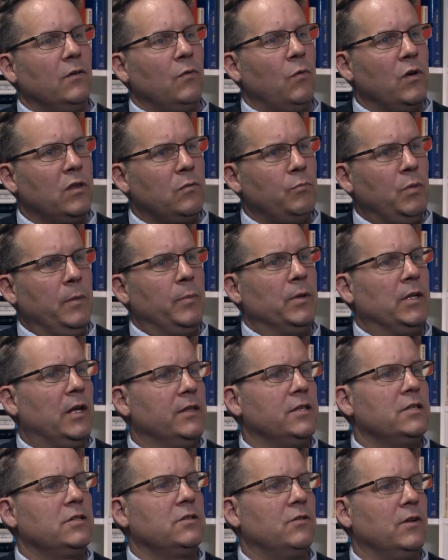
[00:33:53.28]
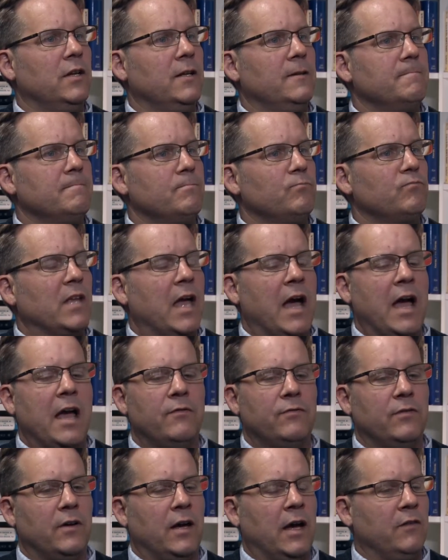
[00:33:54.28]
with people on the street.
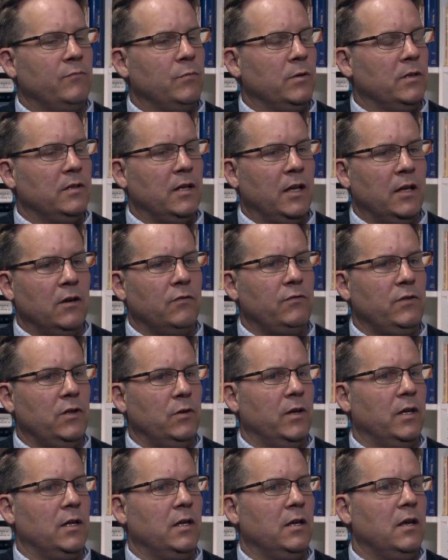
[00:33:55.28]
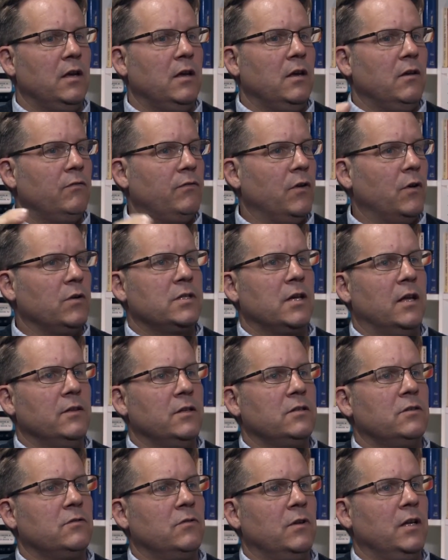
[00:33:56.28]
I've been interviewing folks on the
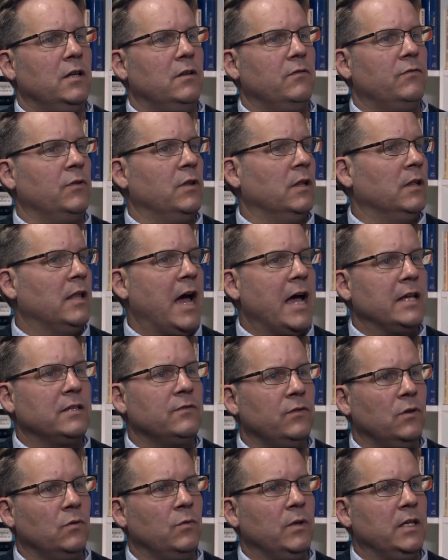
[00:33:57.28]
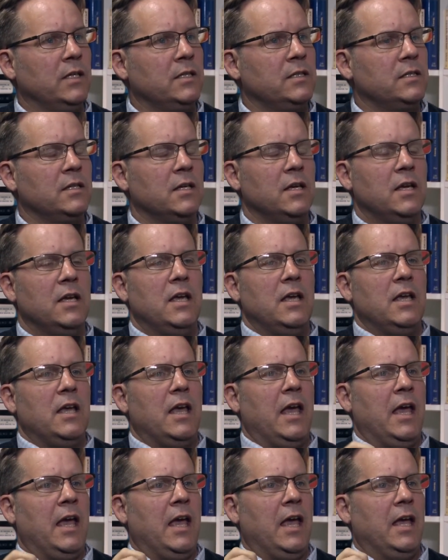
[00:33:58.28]
street for the last few weeks,
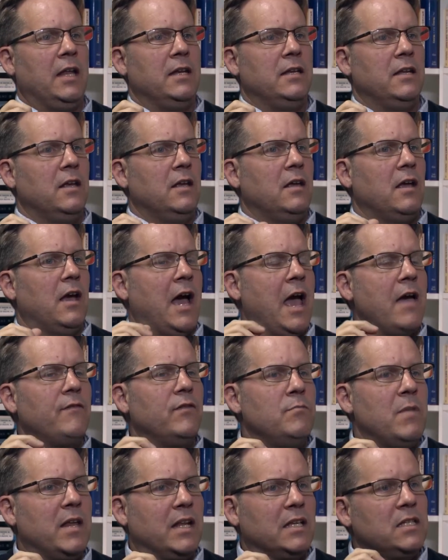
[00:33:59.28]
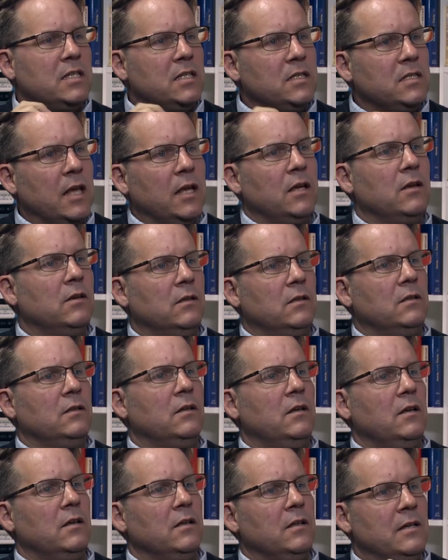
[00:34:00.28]
and I haven't met a single
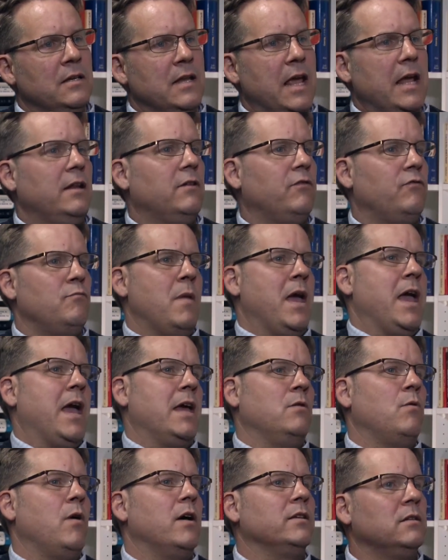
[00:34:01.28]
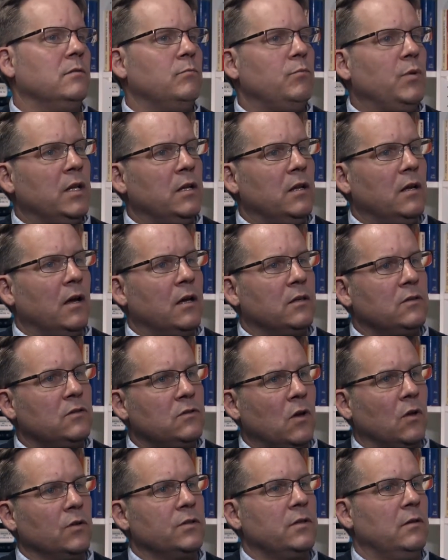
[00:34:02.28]
native man who hasn't been
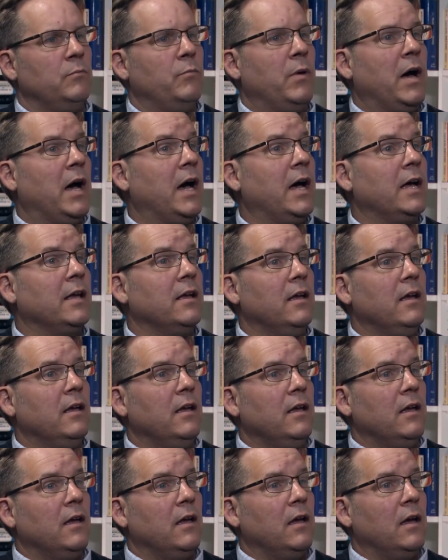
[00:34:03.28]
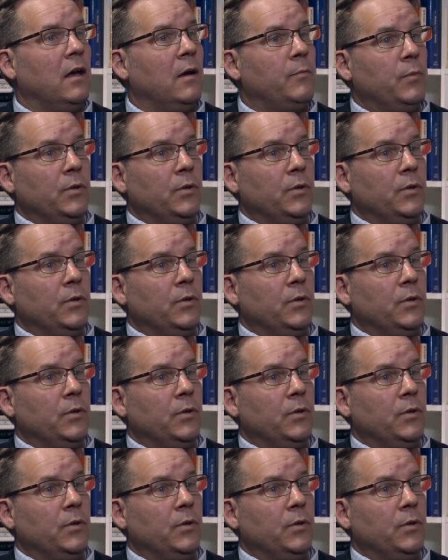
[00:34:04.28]
assaulted by a